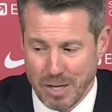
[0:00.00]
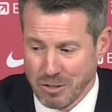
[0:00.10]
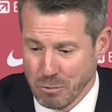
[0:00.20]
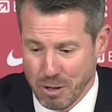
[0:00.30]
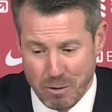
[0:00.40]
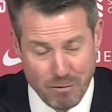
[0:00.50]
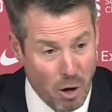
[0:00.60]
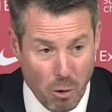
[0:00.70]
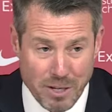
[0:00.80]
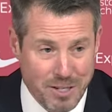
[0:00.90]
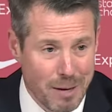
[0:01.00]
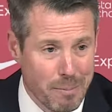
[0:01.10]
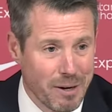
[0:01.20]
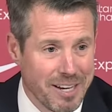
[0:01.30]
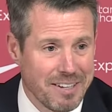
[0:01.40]
That's the way we've always
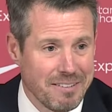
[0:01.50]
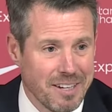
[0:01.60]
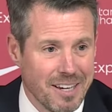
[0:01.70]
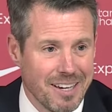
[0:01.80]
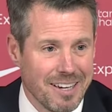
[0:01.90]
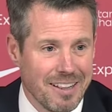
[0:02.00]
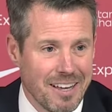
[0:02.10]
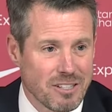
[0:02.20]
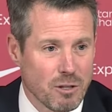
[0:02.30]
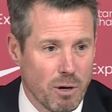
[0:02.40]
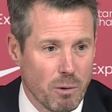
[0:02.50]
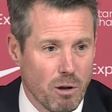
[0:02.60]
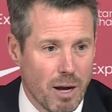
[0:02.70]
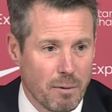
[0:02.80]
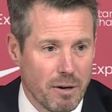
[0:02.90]
operated, and that's the way
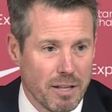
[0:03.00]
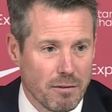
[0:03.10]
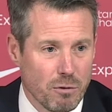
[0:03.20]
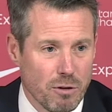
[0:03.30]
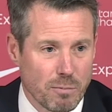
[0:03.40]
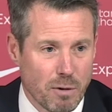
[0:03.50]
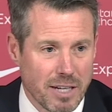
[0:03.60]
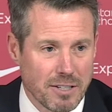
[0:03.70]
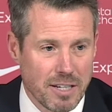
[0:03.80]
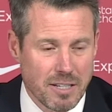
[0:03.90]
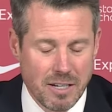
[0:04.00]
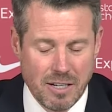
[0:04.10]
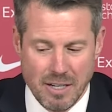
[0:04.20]
we'll operate through this process.